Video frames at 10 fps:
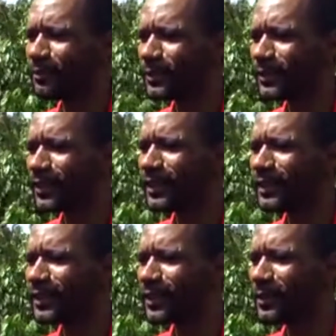St.
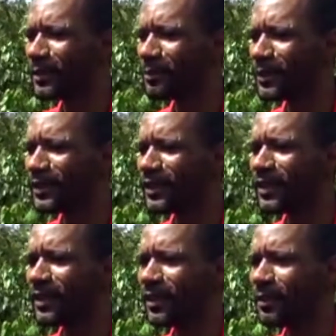Kitts in
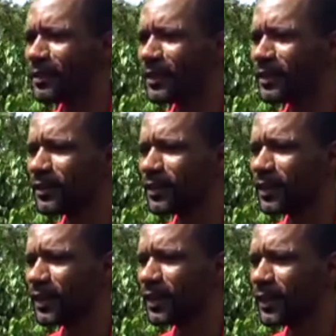particular, I mean,
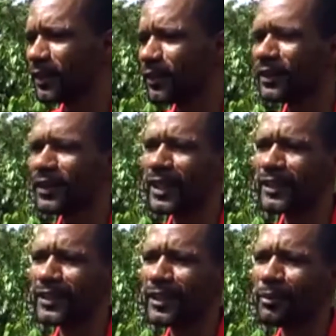you could say that's
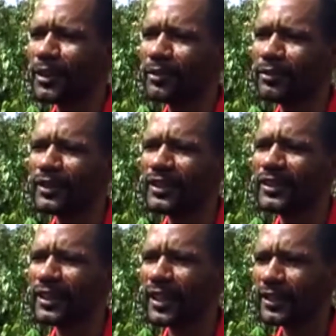the year when everything
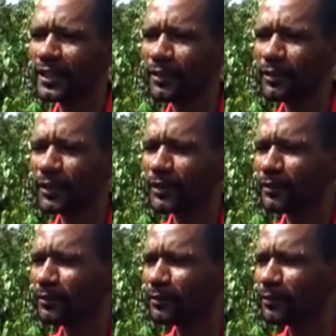started. And
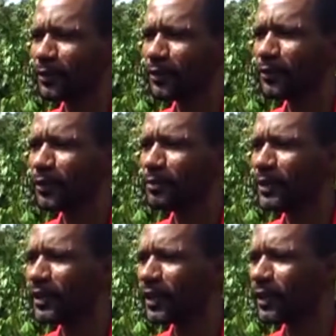for
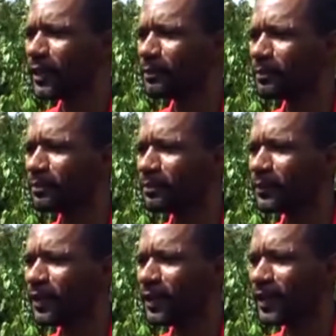me,
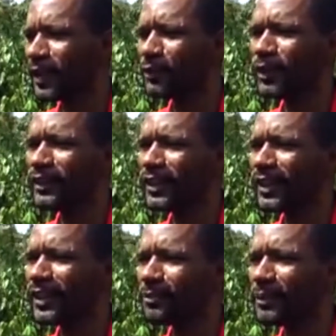that's when St.
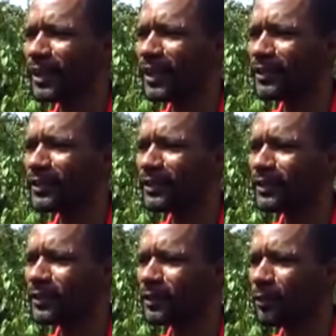Kitts
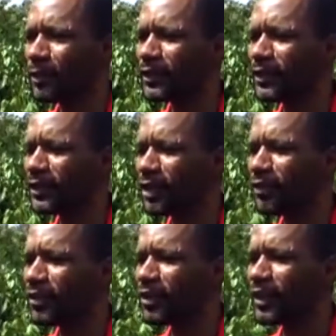was
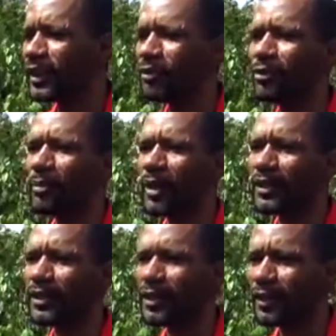discovered, and
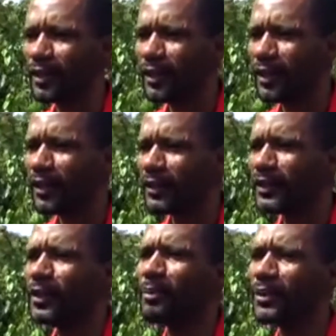everybody
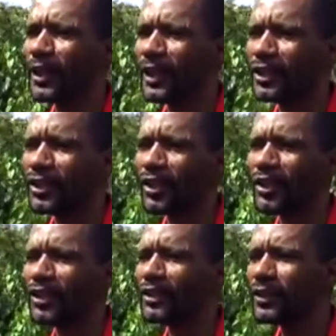see the
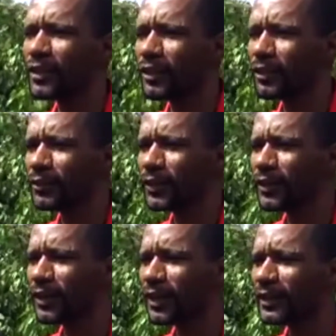potential of
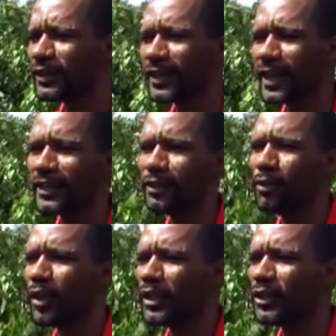it and started
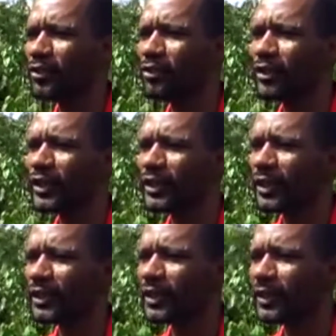wars over it.
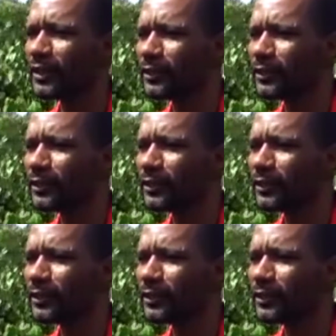And then